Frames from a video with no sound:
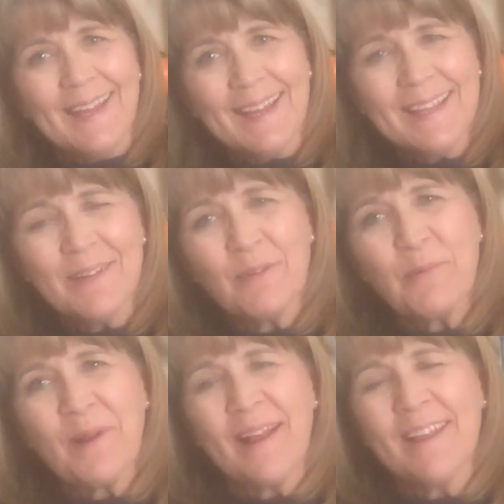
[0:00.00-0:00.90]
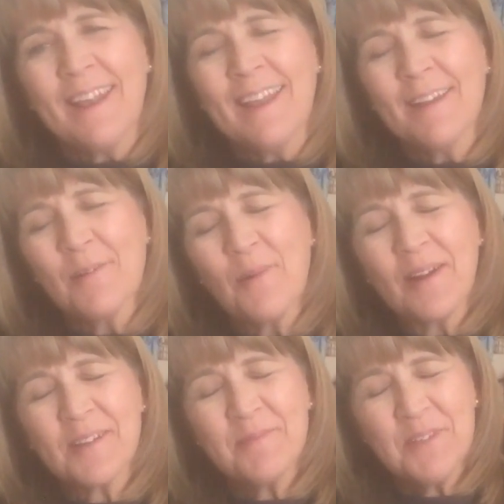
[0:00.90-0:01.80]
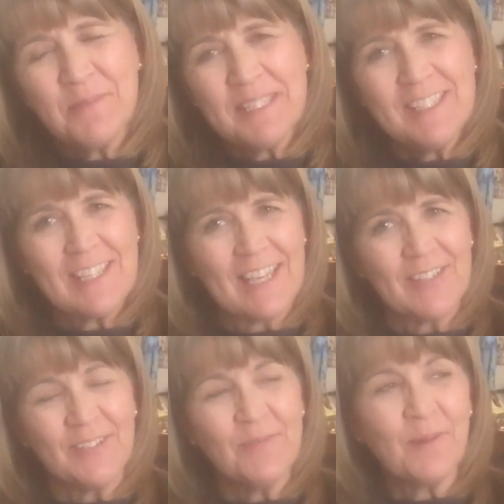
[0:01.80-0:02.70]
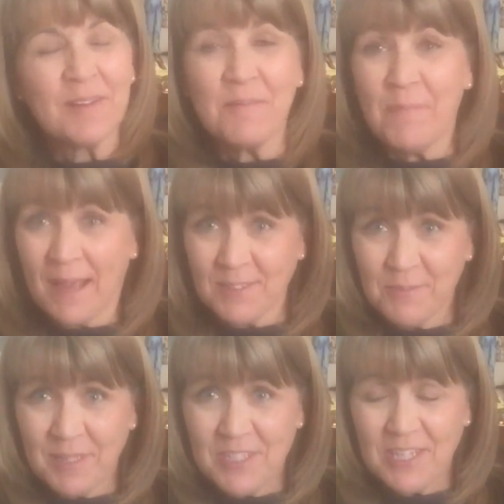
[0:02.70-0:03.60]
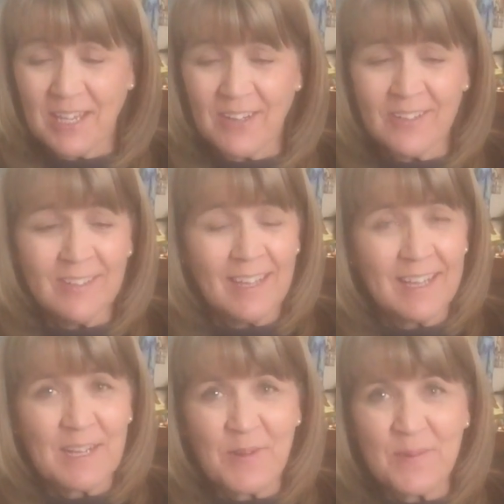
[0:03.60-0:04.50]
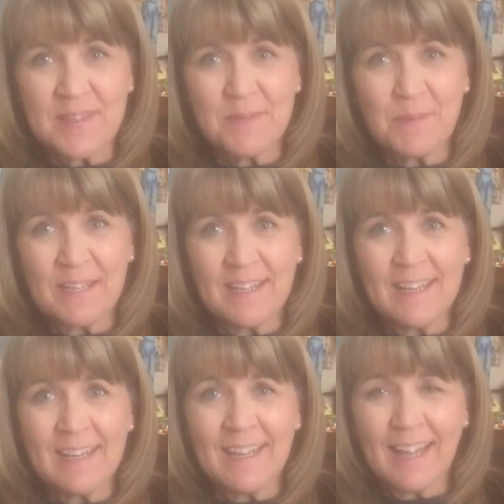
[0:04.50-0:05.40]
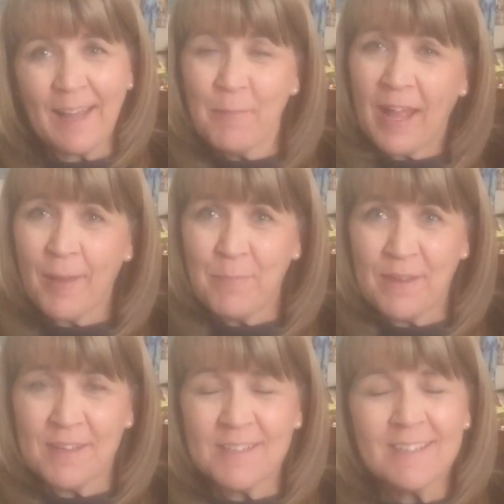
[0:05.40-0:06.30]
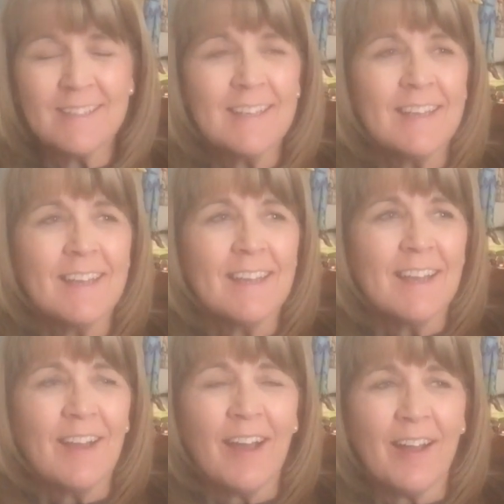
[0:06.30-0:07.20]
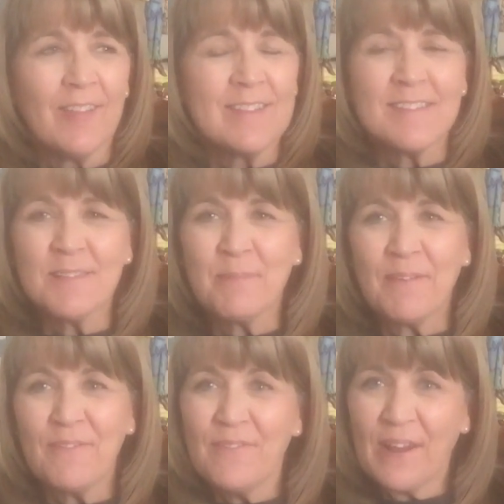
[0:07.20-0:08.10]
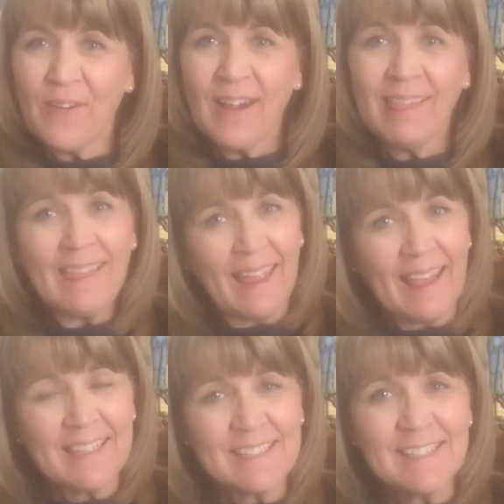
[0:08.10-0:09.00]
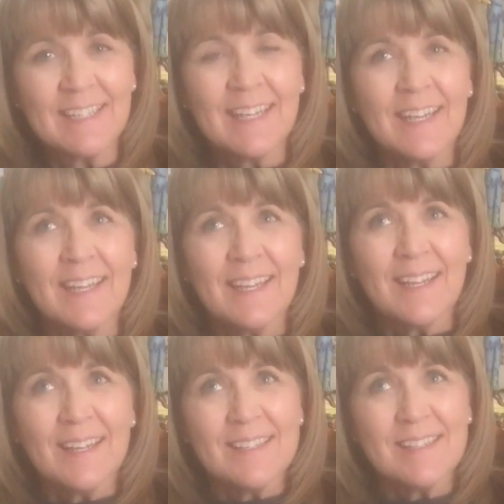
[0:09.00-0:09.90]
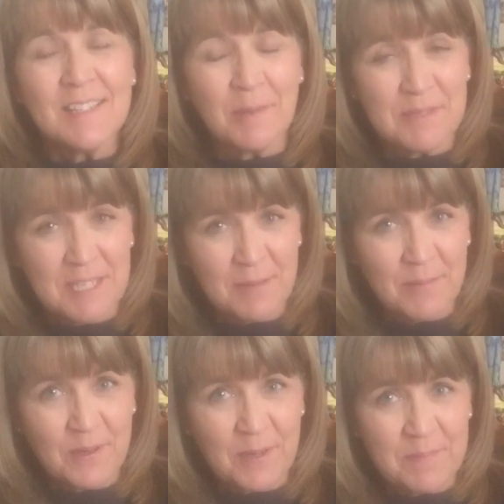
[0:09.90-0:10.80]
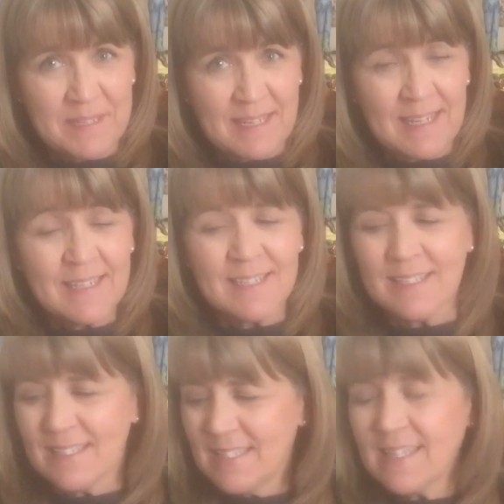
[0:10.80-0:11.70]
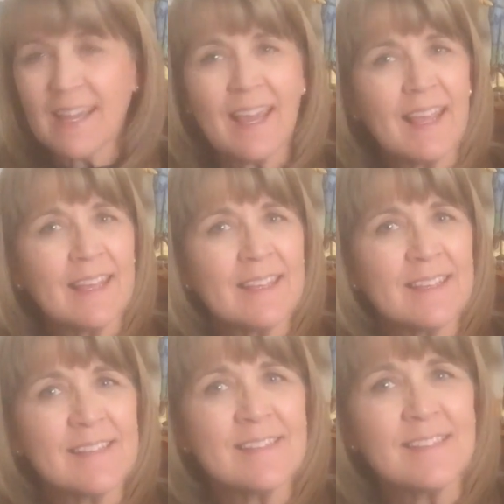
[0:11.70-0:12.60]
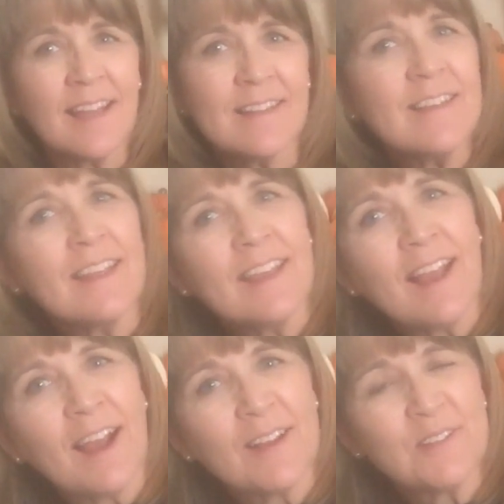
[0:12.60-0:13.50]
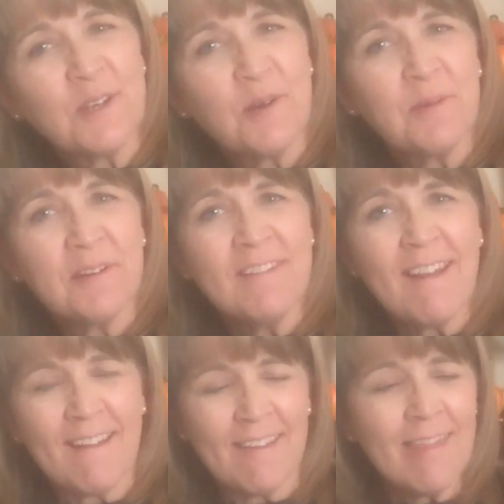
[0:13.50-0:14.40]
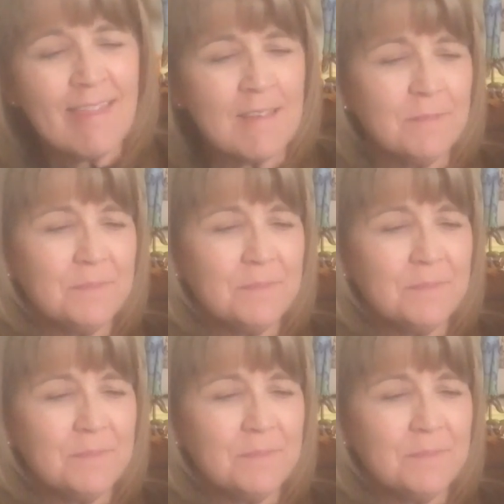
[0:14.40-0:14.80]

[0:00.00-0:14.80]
Hi everyone, welcome to my channel. Welcome back to my channel. I know it's been a bit. This is my very late September update. Today is Sunday, October 9th.